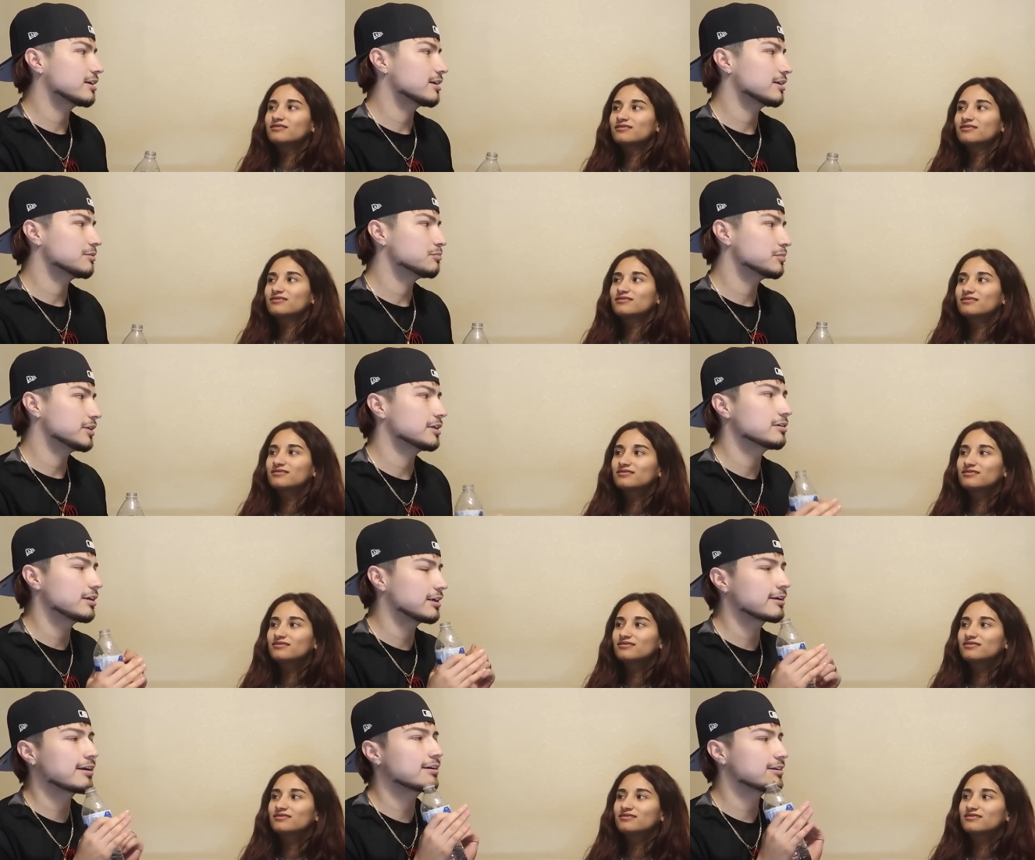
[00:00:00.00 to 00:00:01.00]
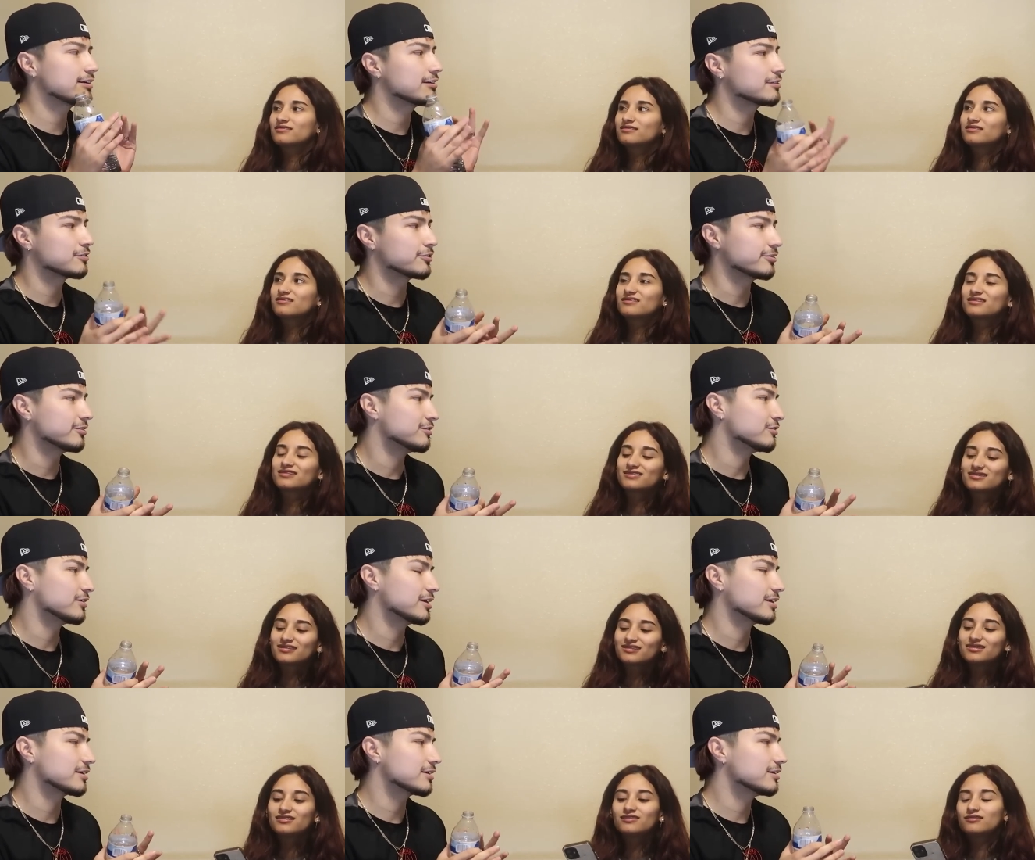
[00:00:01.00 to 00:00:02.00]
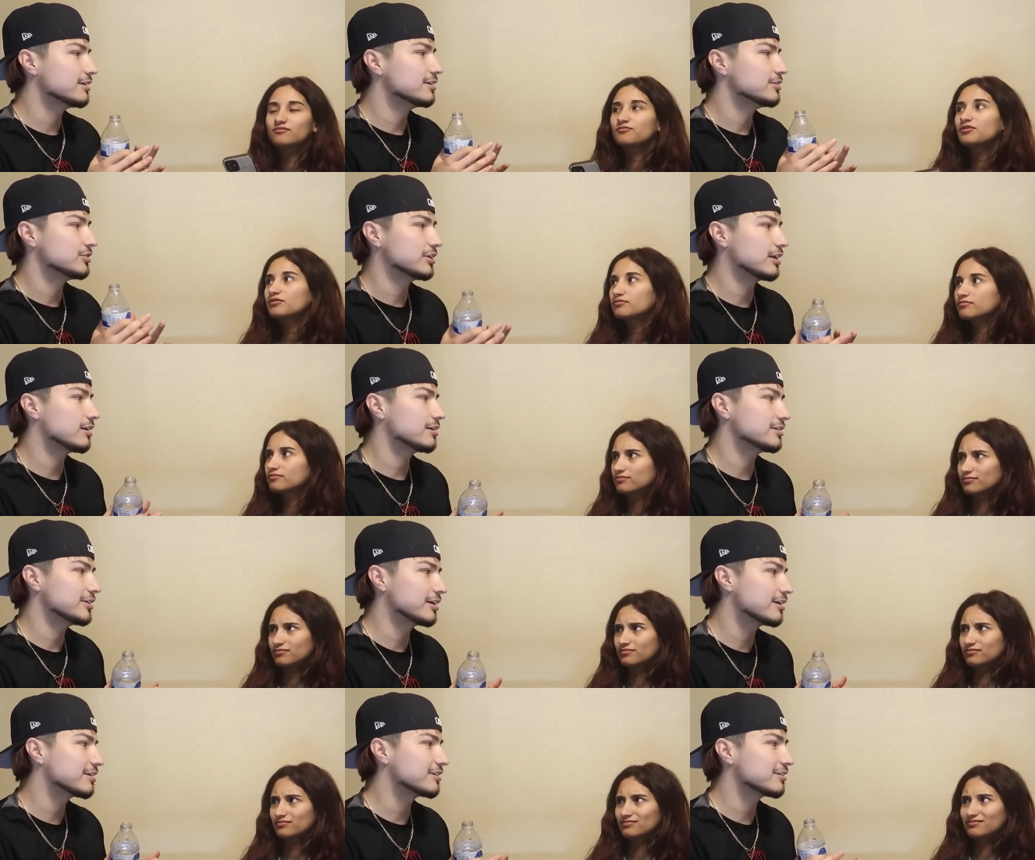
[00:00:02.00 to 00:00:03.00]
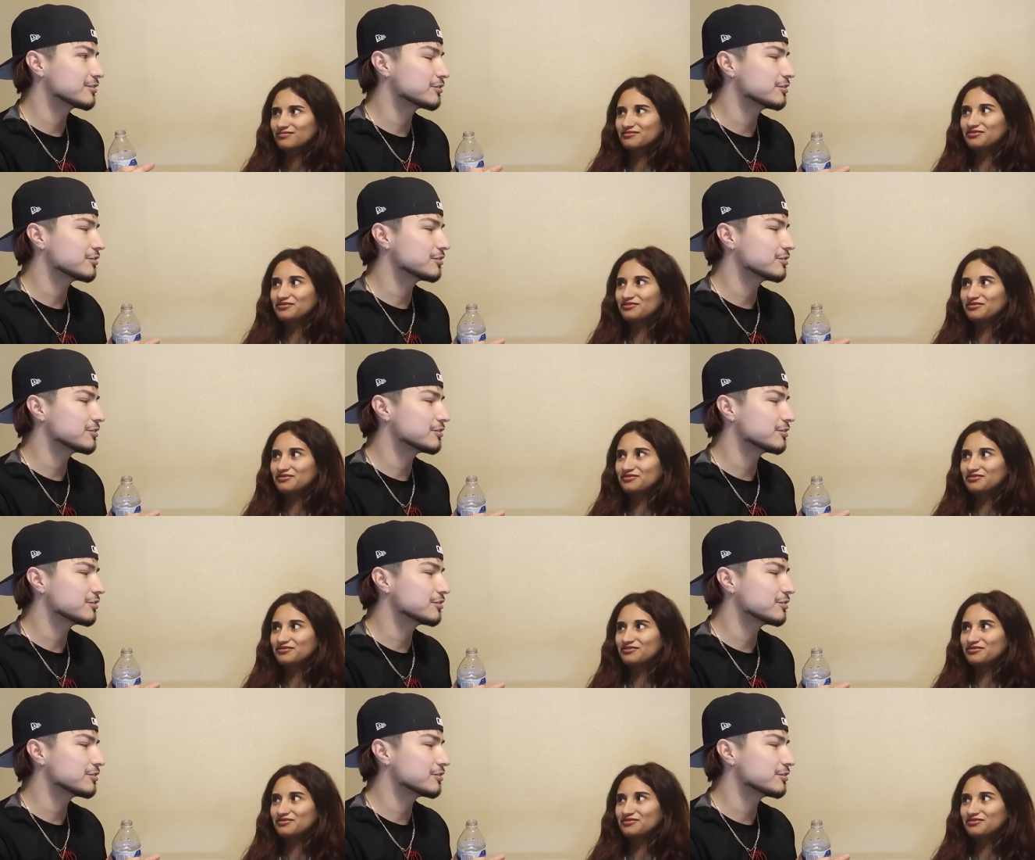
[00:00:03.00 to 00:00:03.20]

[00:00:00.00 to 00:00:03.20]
Speaker 1: can't like be. I can't hit a girl or like mm, well, yell at yell at a